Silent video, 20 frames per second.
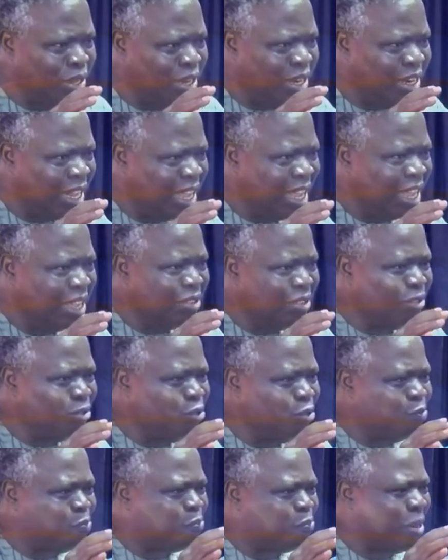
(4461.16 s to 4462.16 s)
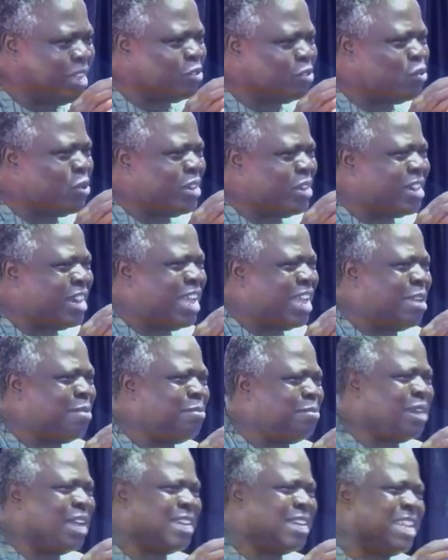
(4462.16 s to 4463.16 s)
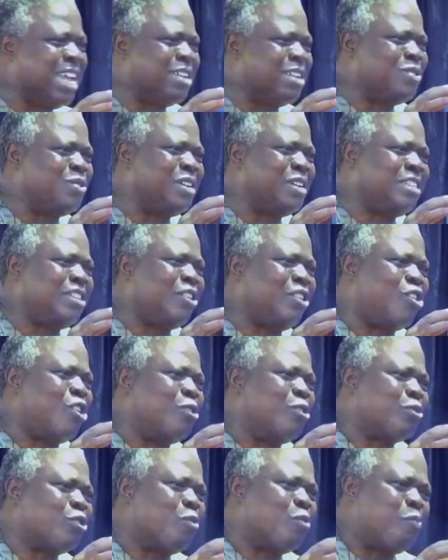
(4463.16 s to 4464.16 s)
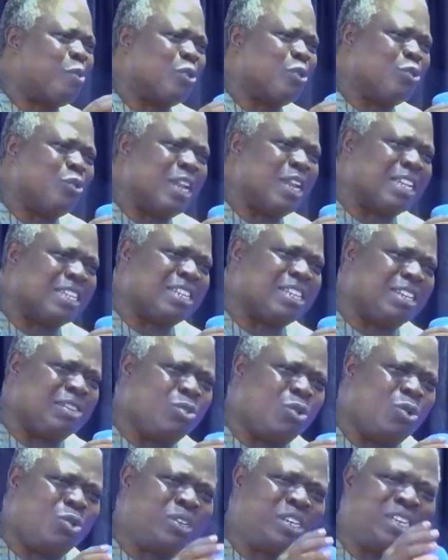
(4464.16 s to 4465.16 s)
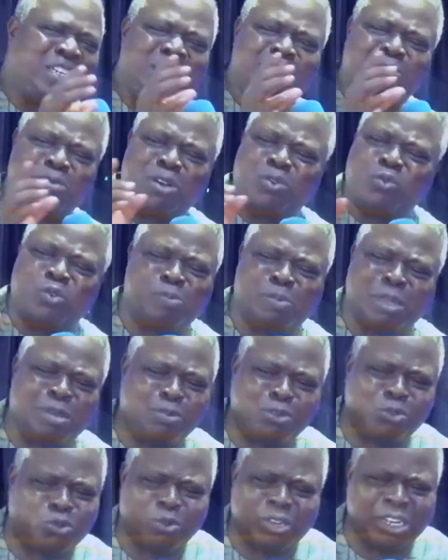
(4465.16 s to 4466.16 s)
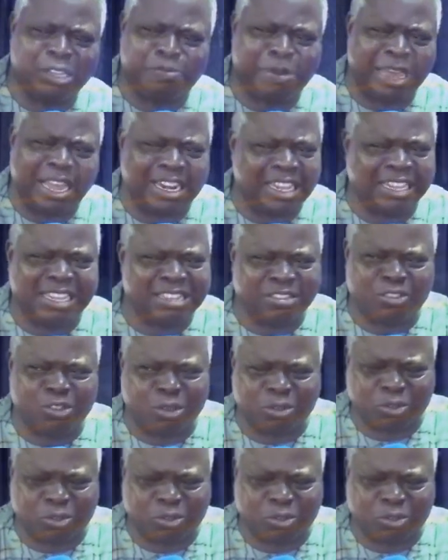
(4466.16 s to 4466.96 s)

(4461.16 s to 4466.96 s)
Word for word: Now, you pray to a realm that the anointing comes upon you that no demon will be able to rebel against your